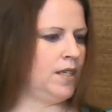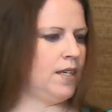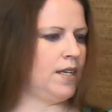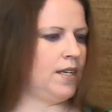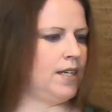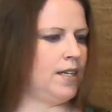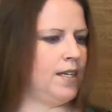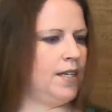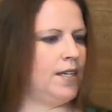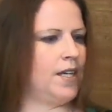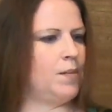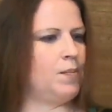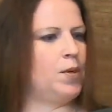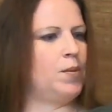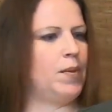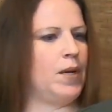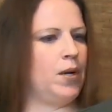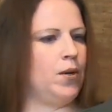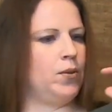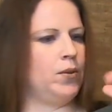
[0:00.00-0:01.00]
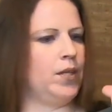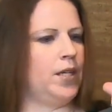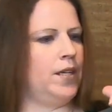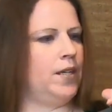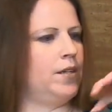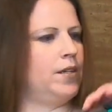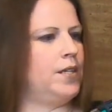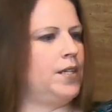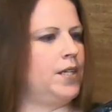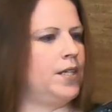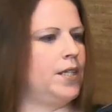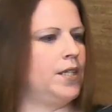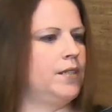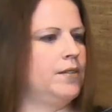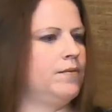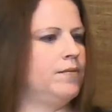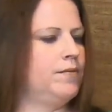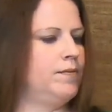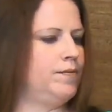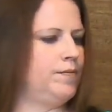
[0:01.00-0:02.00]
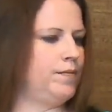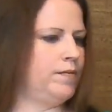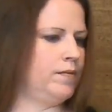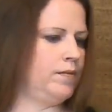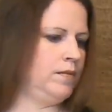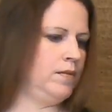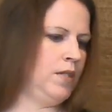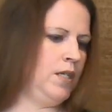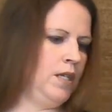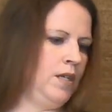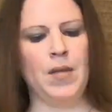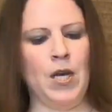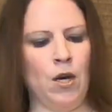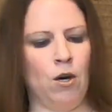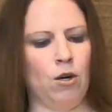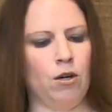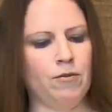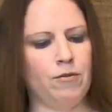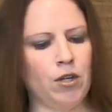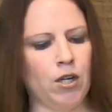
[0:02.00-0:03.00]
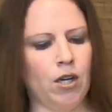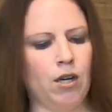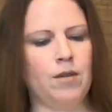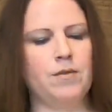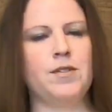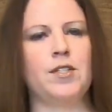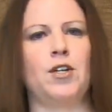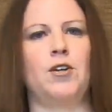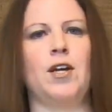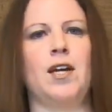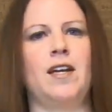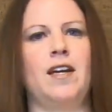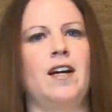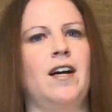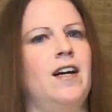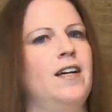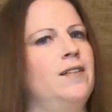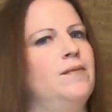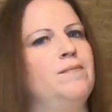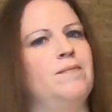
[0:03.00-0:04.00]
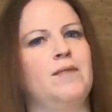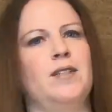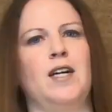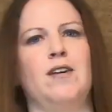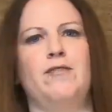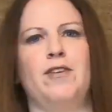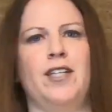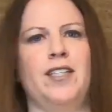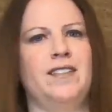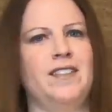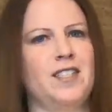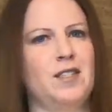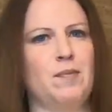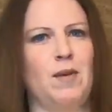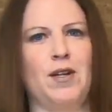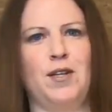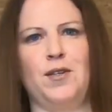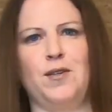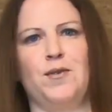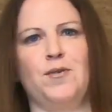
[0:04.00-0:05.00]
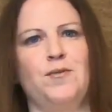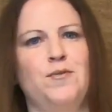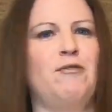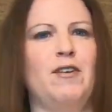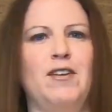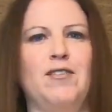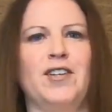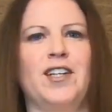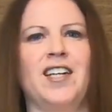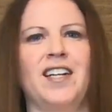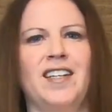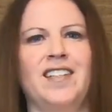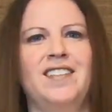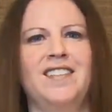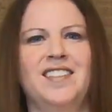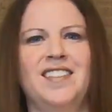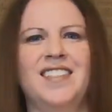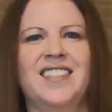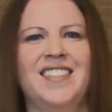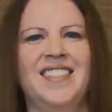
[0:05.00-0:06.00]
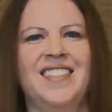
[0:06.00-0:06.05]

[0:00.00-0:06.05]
And then I put my O-light on here. Overall, it's a great gun. Love it. This is my new favorite gun.